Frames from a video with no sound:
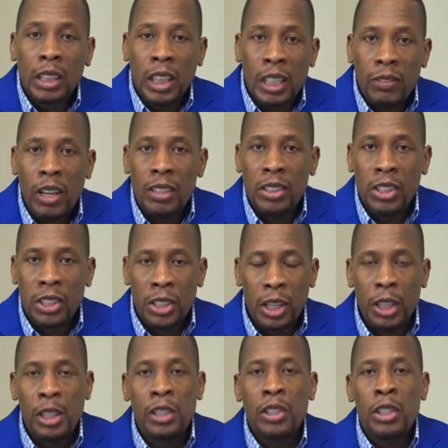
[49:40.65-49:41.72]
give us a
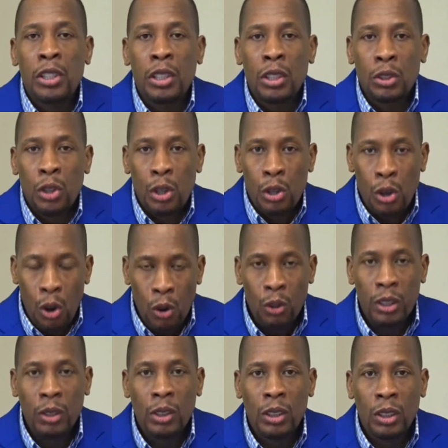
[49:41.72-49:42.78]
certainty to
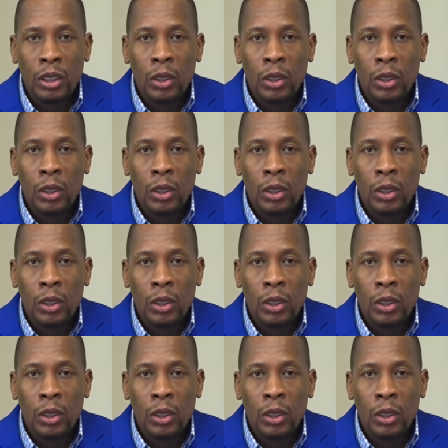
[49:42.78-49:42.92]
know